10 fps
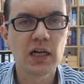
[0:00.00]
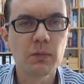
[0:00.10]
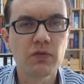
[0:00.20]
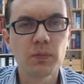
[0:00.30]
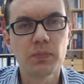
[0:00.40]

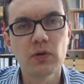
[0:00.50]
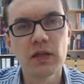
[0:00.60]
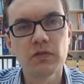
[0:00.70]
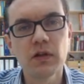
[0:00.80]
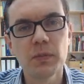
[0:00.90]
police
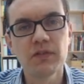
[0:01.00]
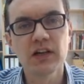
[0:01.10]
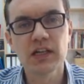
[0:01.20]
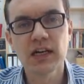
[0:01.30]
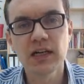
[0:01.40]
will be very
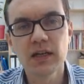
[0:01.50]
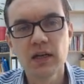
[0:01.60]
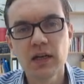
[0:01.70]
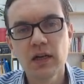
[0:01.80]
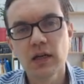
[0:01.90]
high.
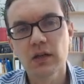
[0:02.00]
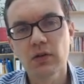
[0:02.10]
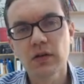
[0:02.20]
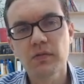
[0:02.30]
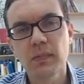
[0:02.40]
So
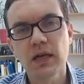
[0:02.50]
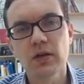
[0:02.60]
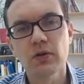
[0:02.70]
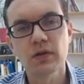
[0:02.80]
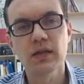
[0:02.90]
this makes no
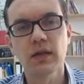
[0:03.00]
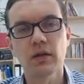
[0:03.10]
sense. You